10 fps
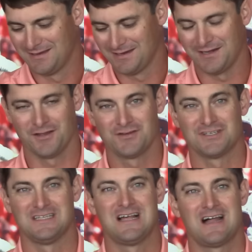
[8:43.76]
you know there's
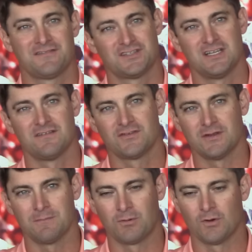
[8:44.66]
a lot of stuff to
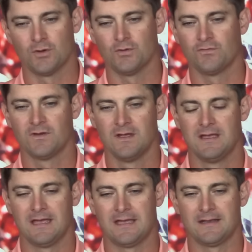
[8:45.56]
improve.
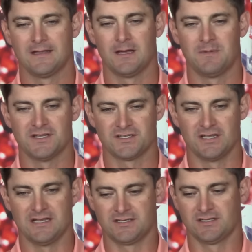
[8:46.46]
And uh, but it's a
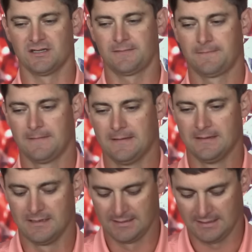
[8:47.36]
it's a
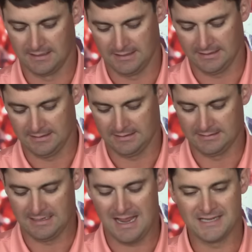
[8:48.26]
uh,
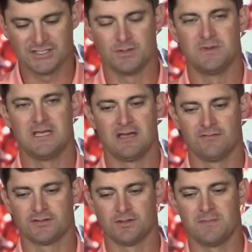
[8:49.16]
nice to be
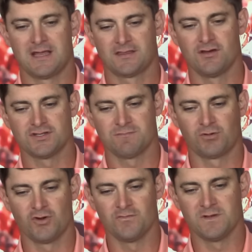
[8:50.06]
able to make those
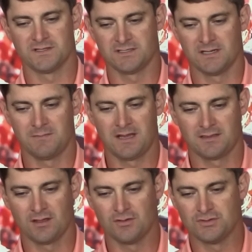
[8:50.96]
improvements and make
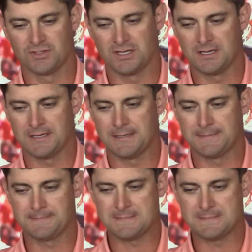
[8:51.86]
those uh,